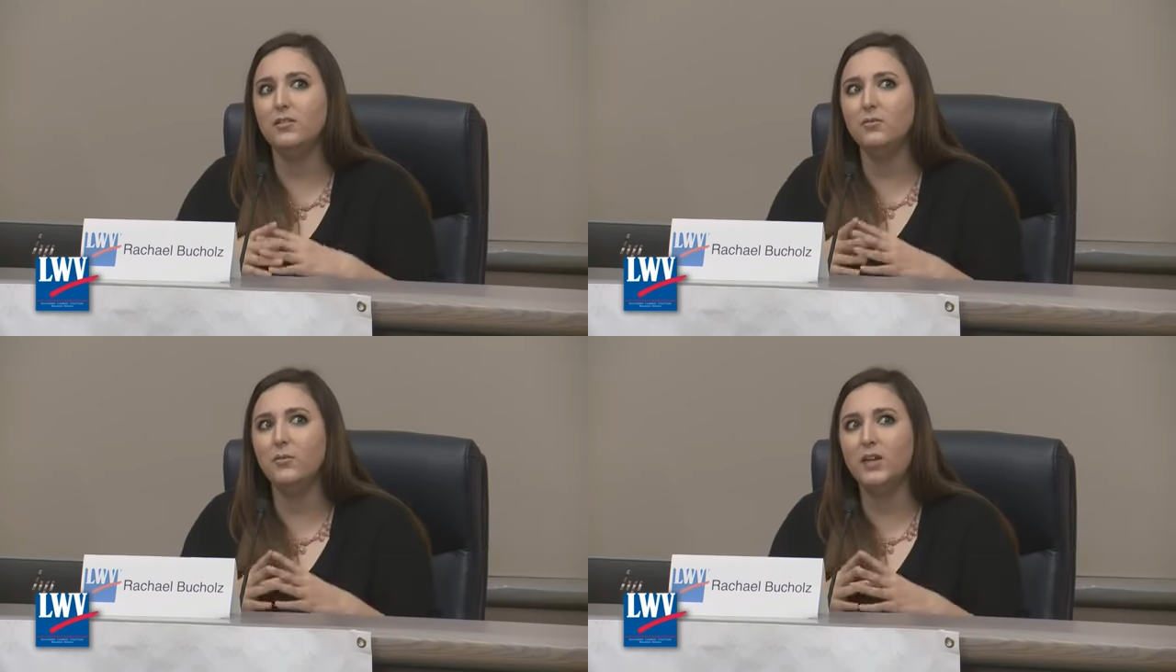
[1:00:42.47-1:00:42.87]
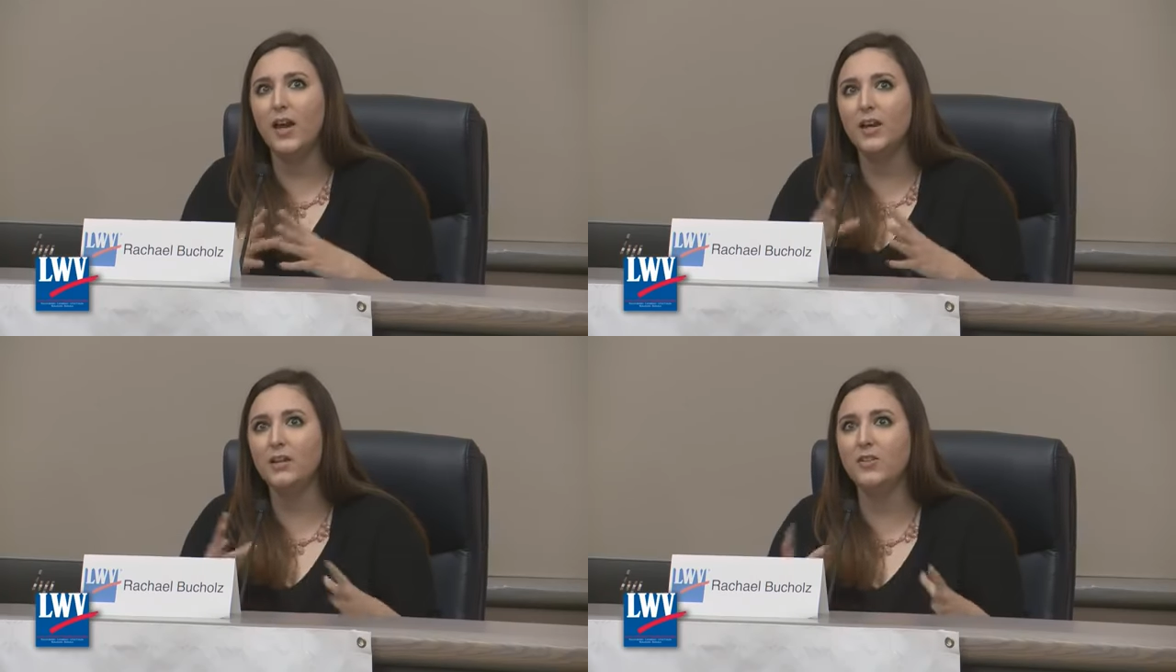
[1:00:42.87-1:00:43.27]
we
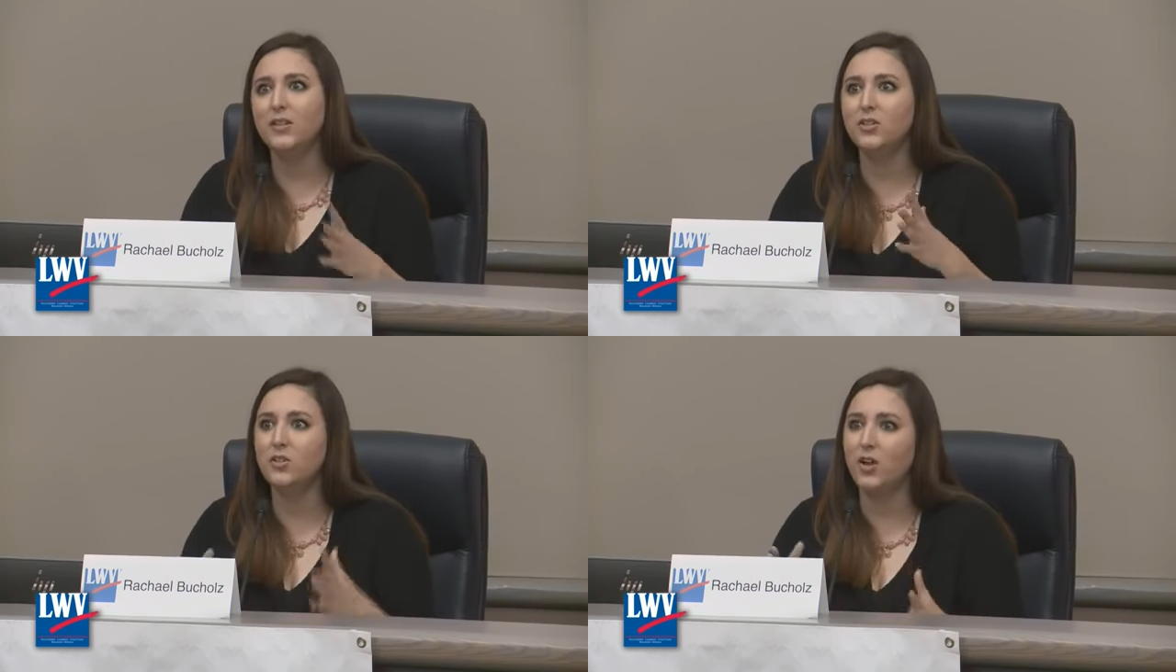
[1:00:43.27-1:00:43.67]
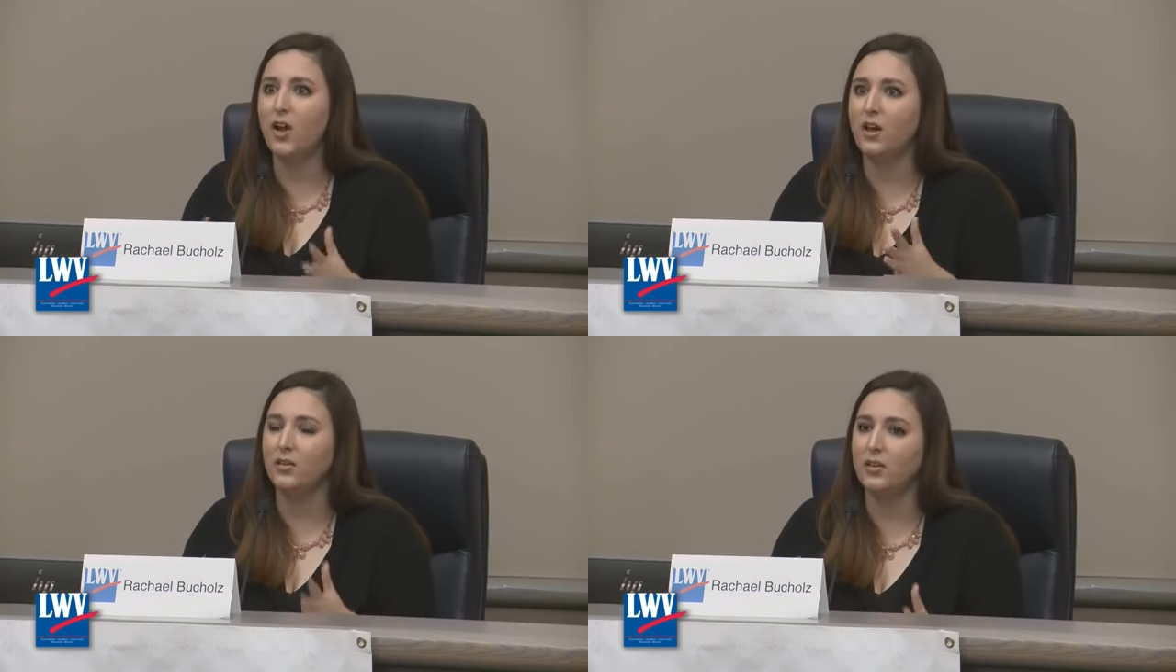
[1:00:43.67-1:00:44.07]
kind of need to
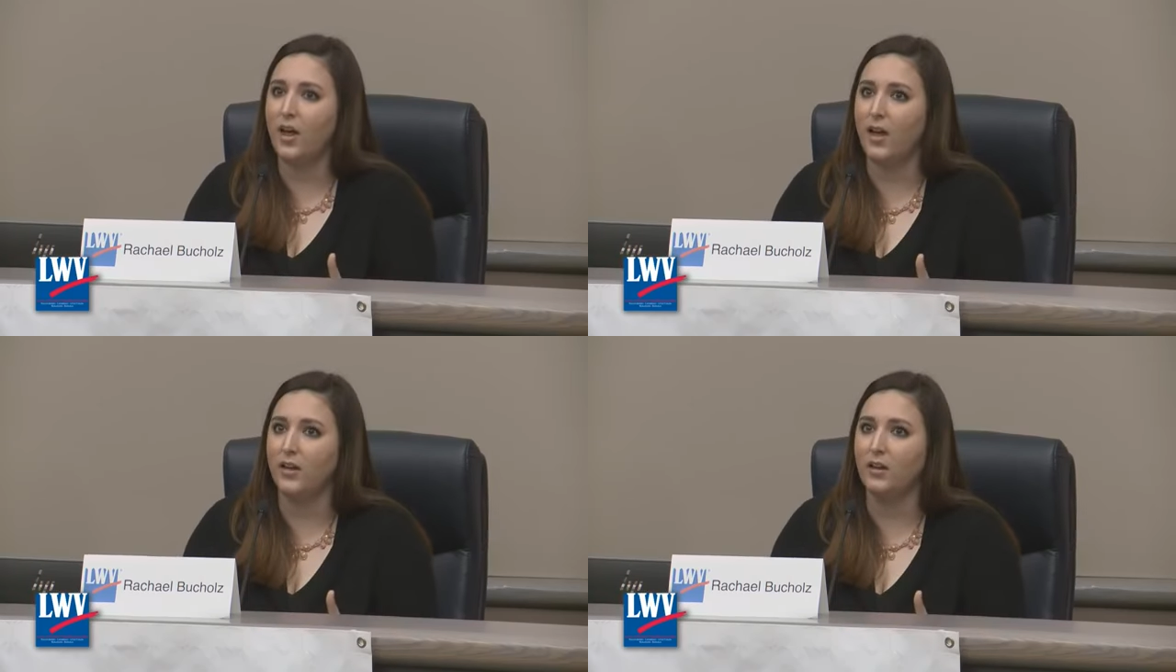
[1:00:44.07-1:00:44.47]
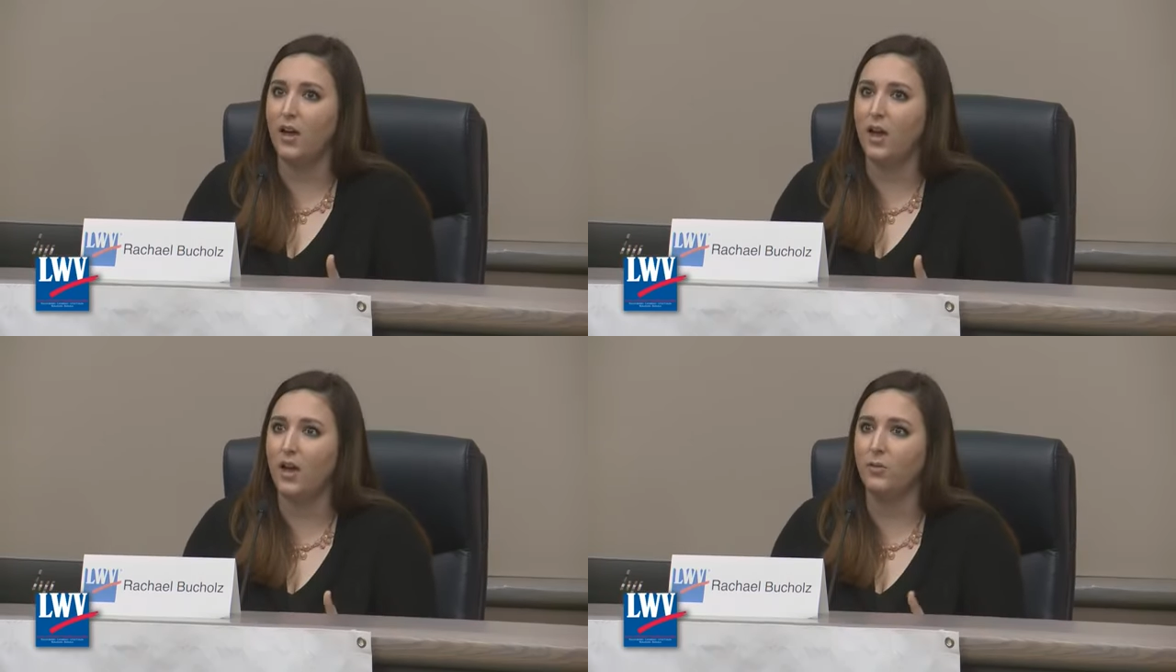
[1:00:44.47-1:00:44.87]
draw a
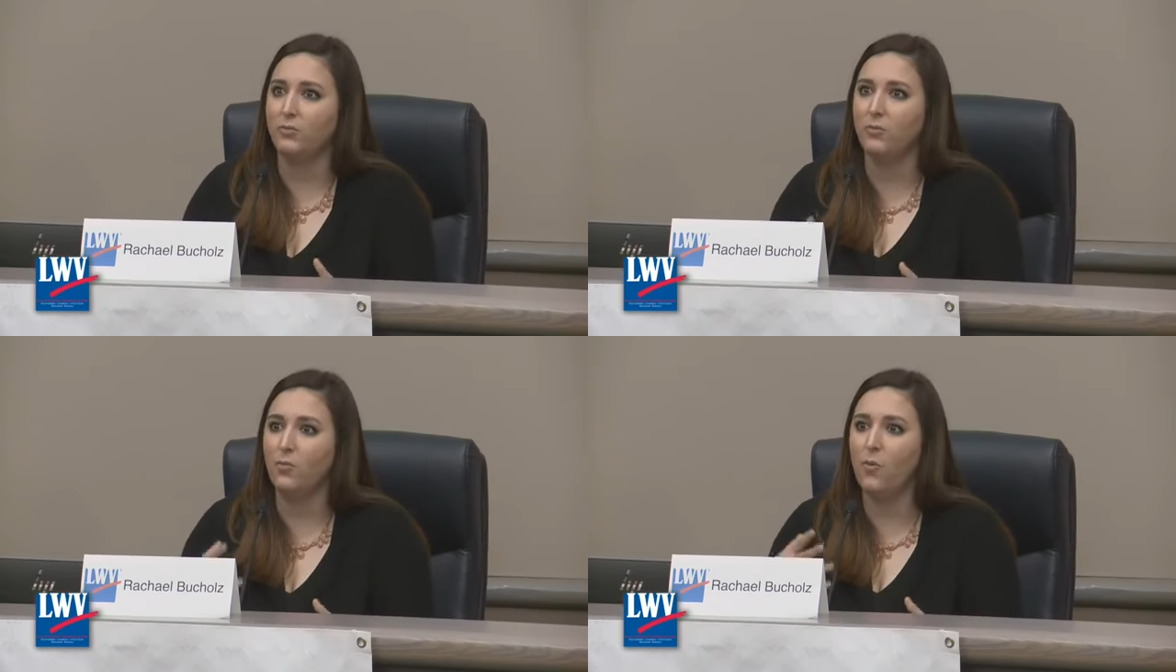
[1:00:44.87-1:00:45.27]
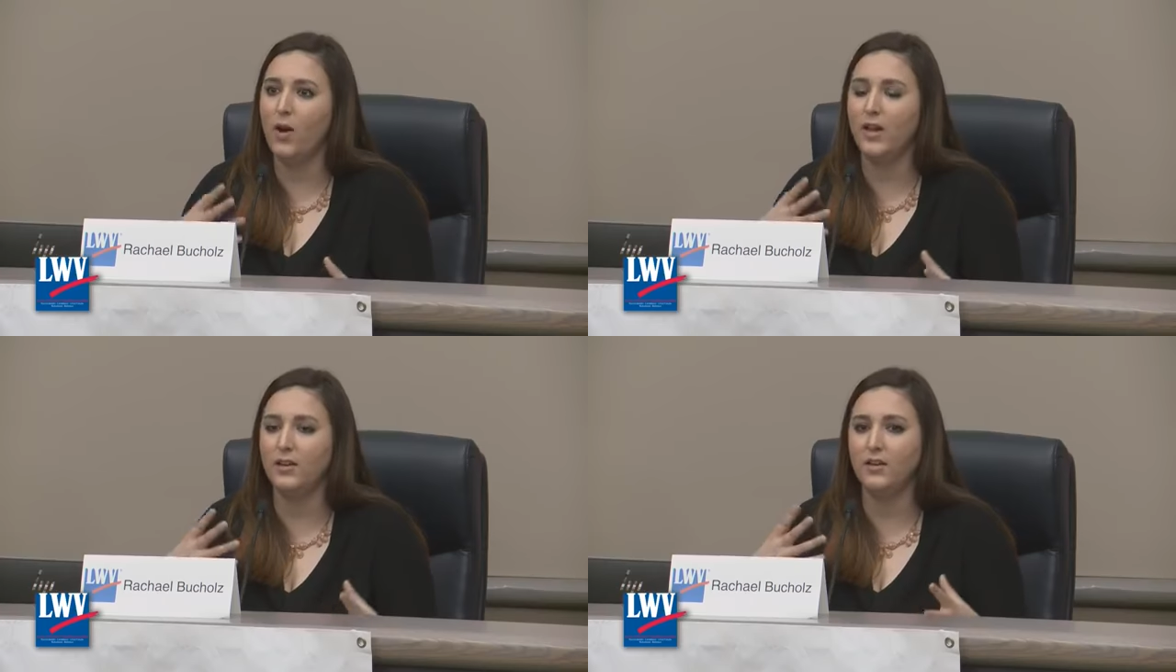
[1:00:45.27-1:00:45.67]
line on
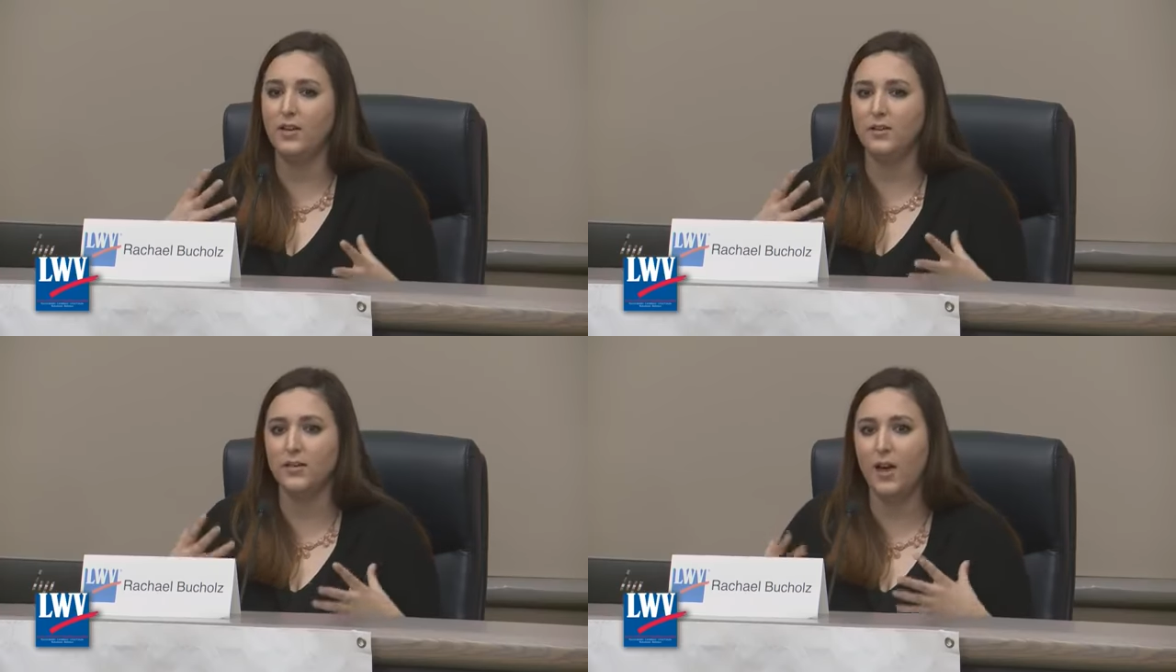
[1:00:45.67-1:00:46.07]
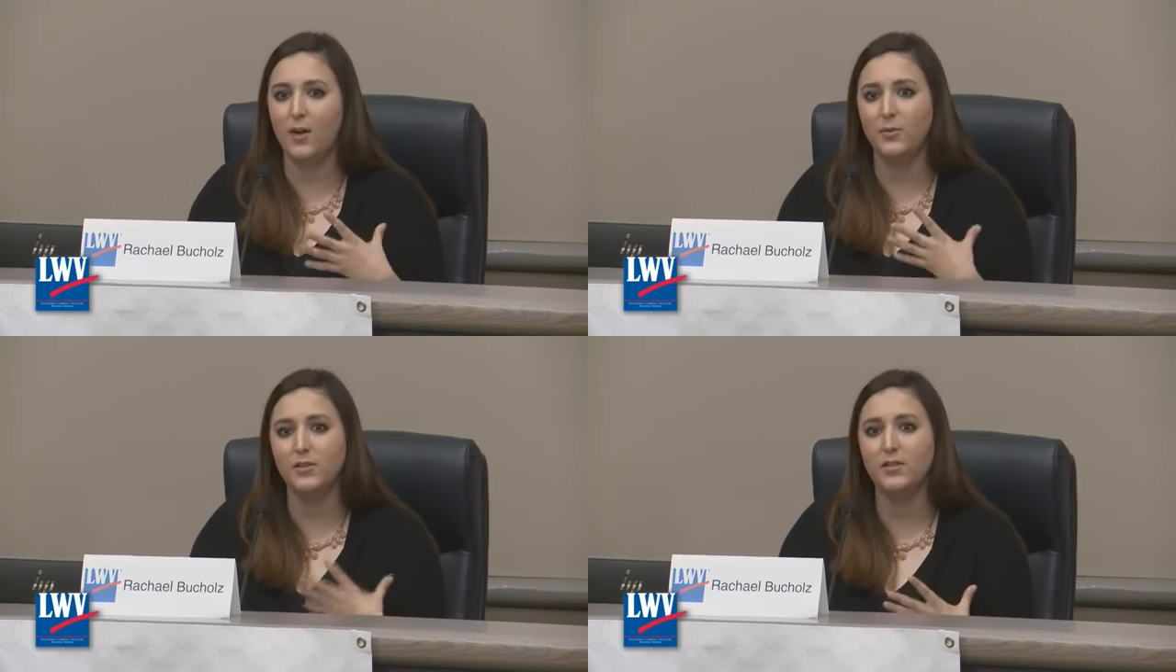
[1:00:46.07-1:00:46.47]
what is
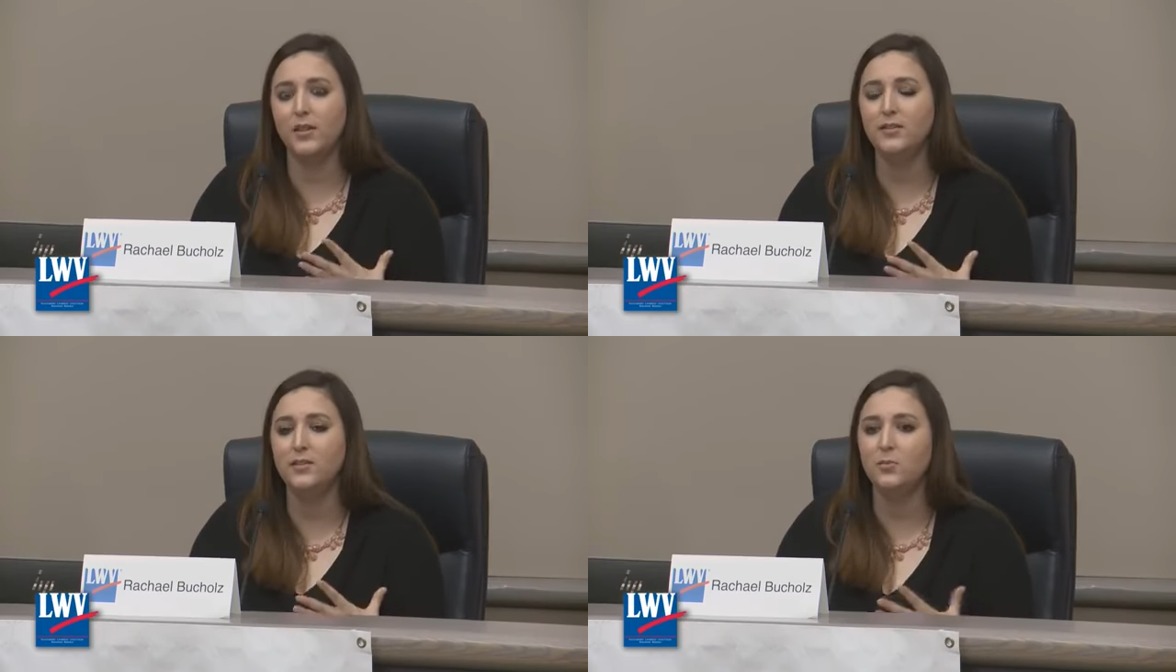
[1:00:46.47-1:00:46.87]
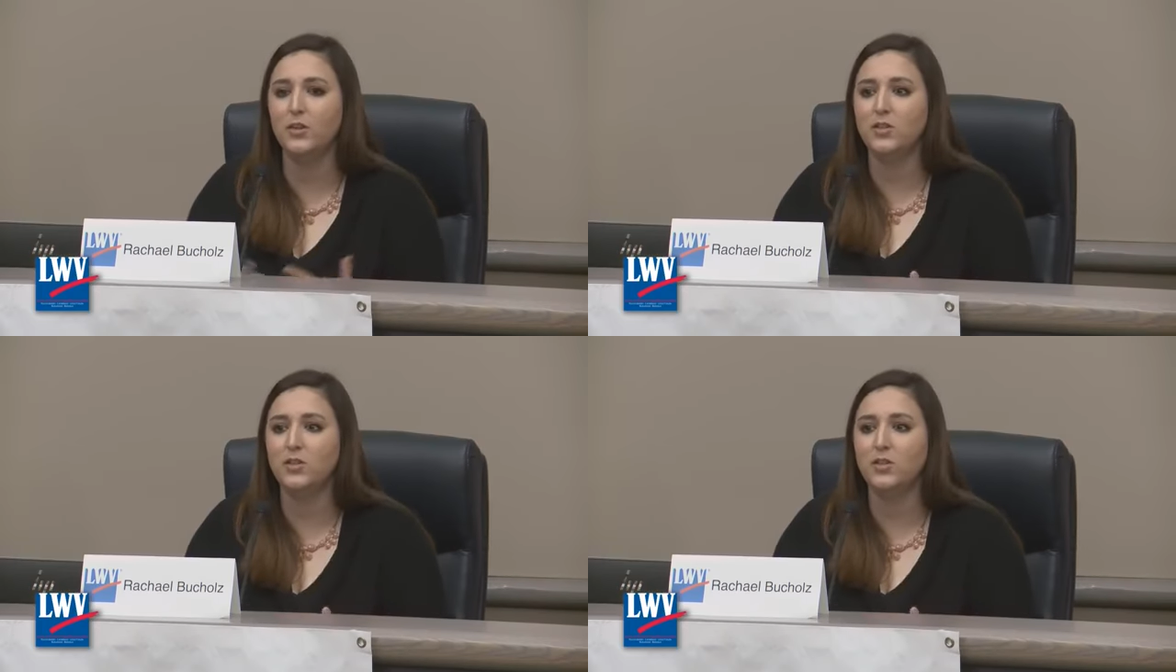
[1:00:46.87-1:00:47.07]
common sense,